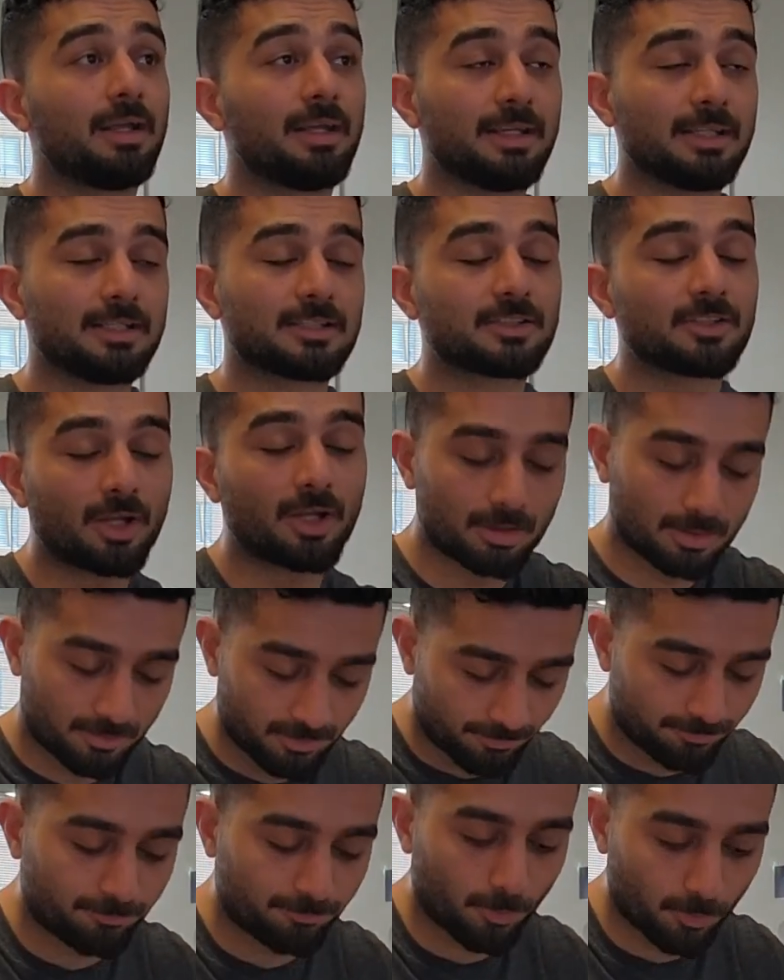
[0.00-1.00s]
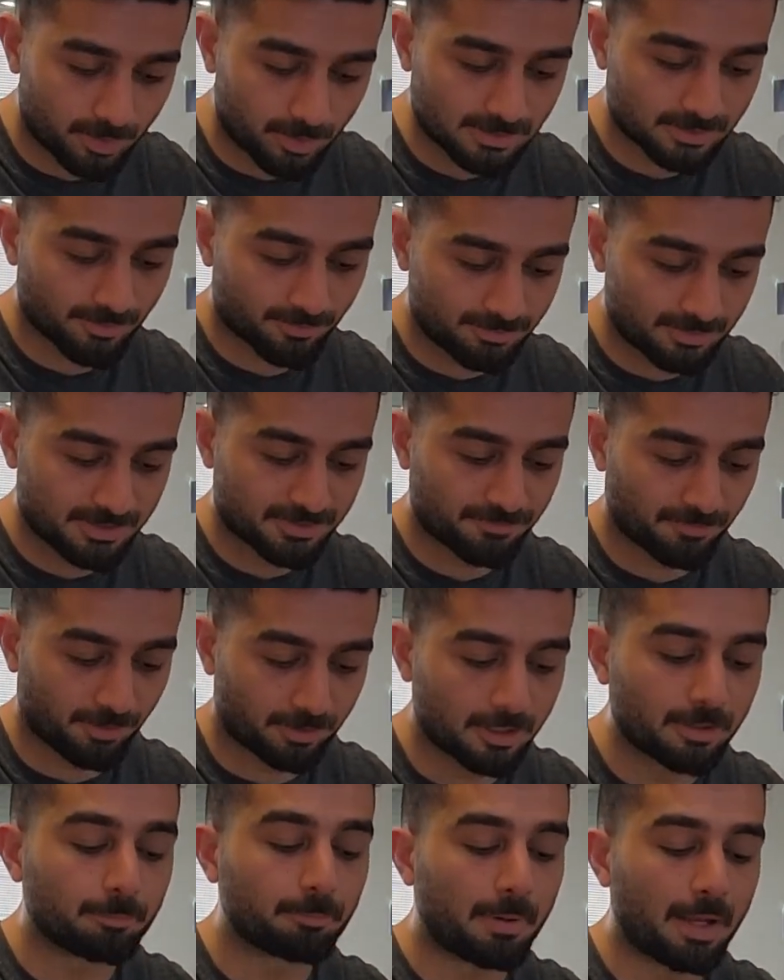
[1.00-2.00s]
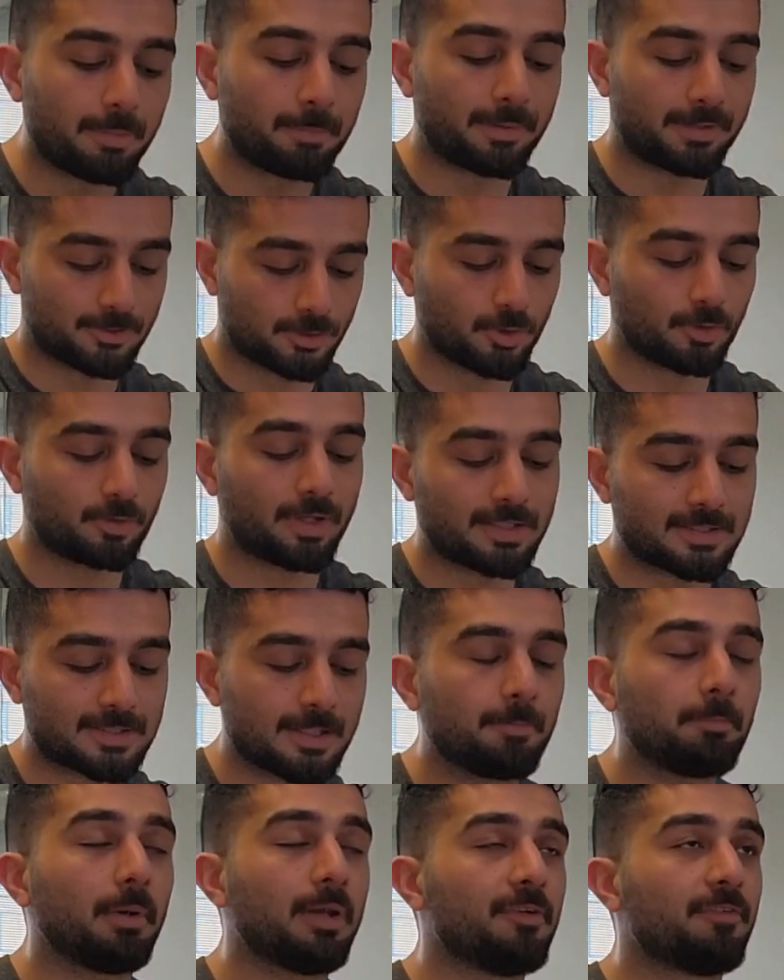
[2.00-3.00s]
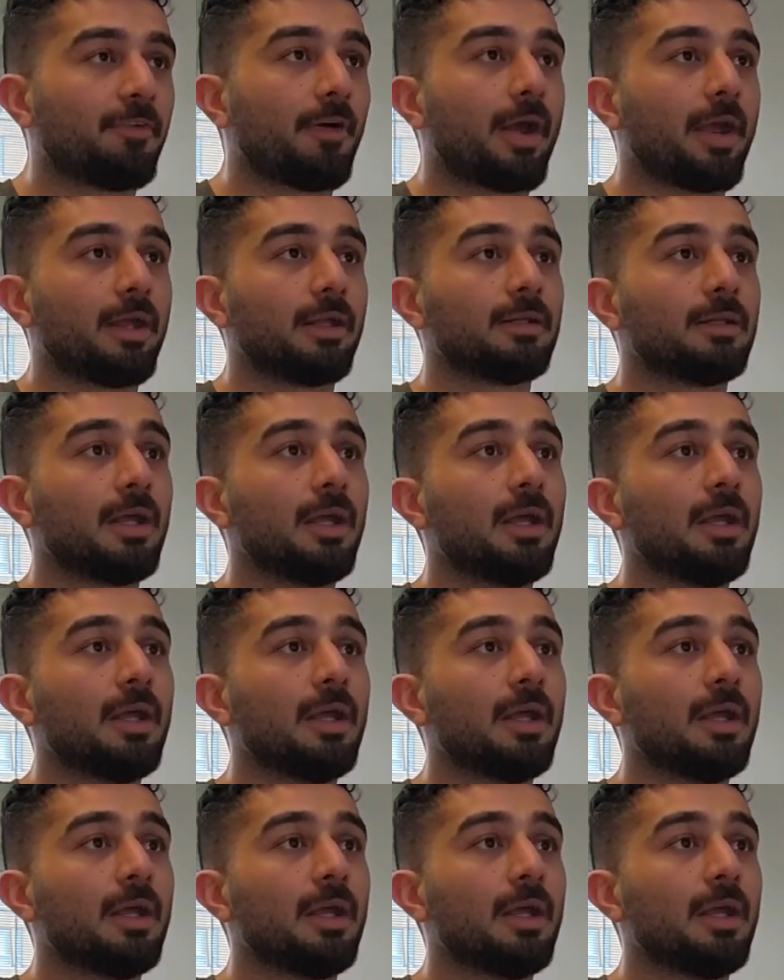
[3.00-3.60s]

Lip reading: is not the focus of this fucking paper, so they simplify it